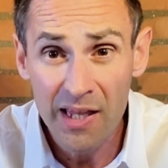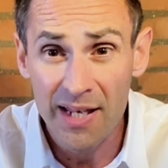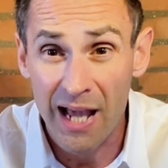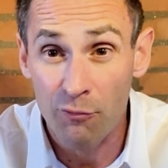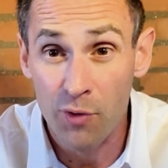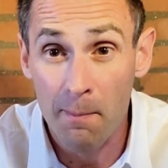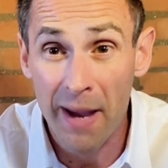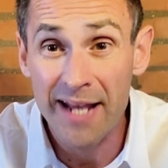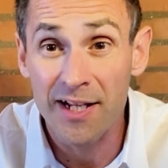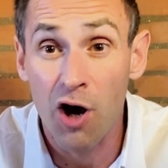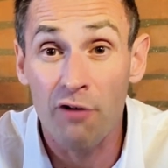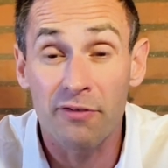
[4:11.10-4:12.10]
Now, if we make
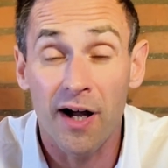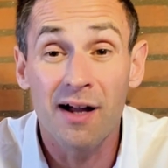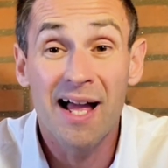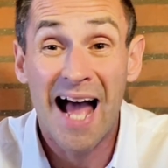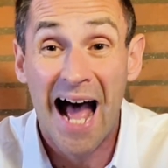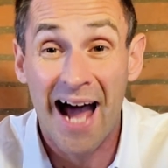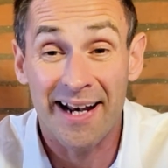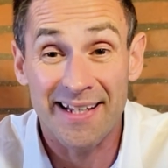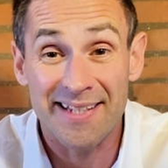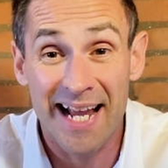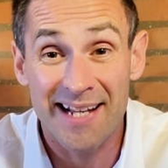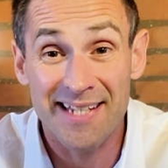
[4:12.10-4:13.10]
an offer and
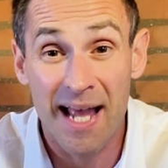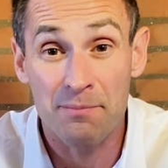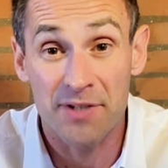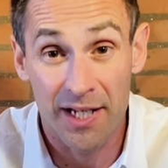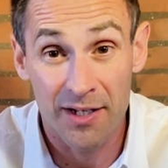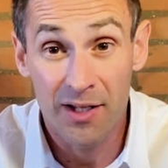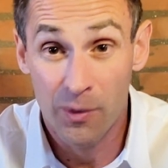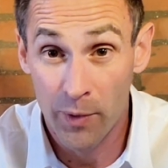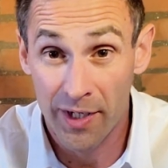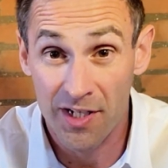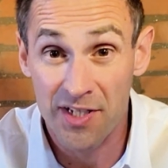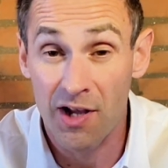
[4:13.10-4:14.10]
it's accepted, we're
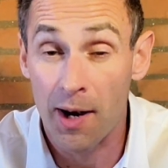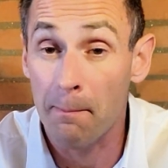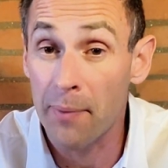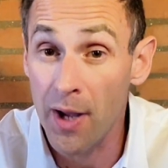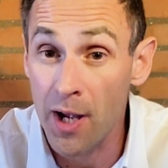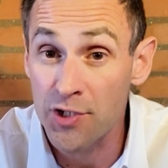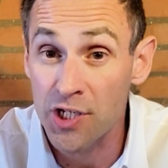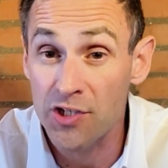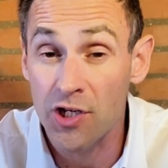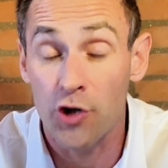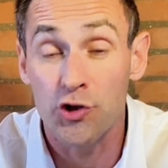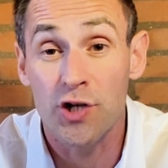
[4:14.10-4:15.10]
going to sign a purchase
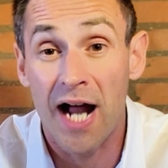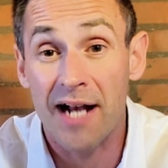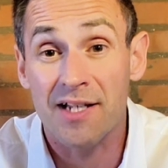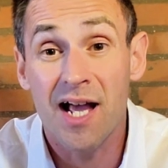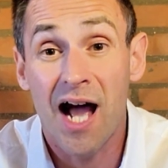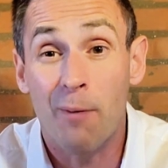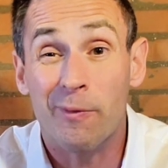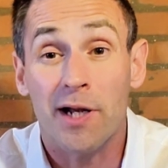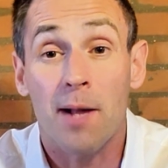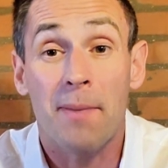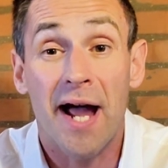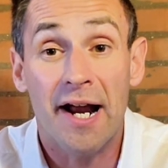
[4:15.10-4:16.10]
contract and we're
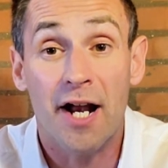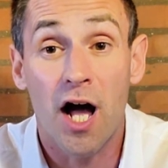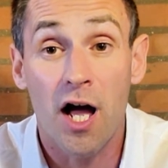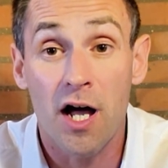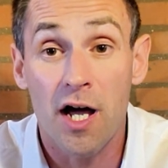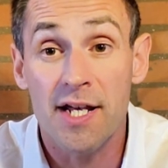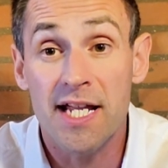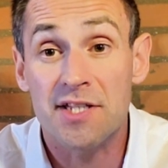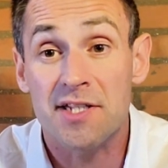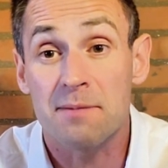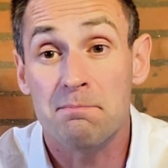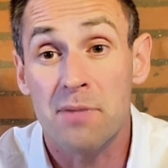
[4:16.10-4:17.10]
going to pay an
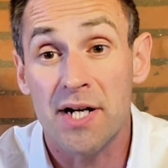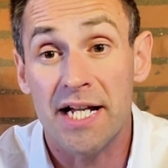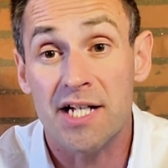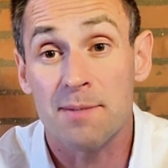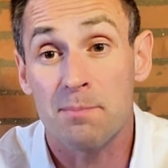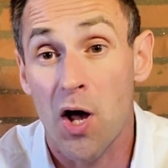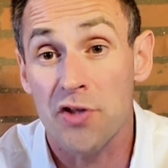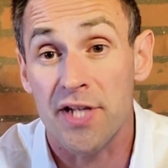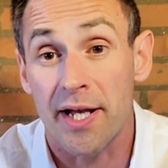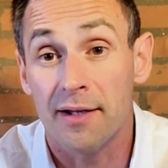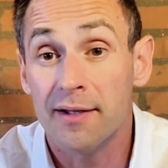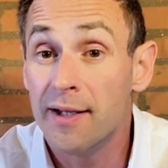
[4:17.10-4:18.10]
earnest money
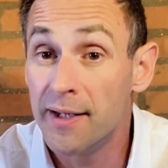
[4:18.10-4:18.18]
deposit.